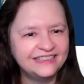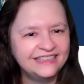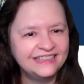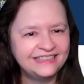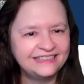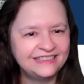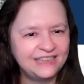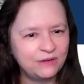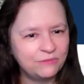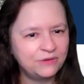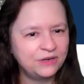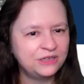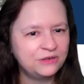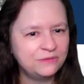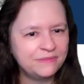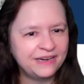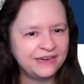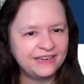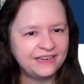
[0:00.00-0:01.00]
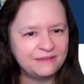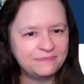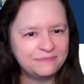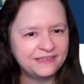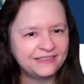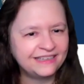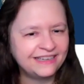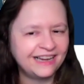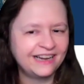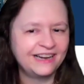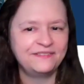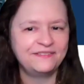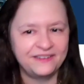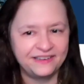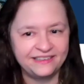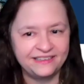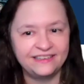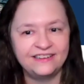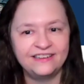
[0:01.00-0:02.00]
Is that one you made up? And can I
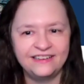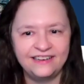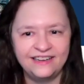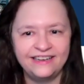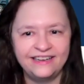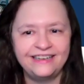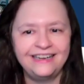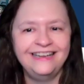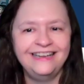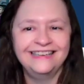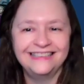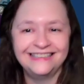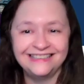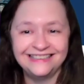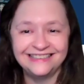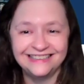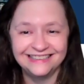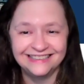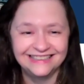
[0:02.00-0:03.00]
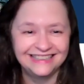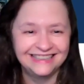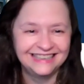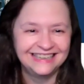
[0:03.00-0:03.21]
find it online? Really?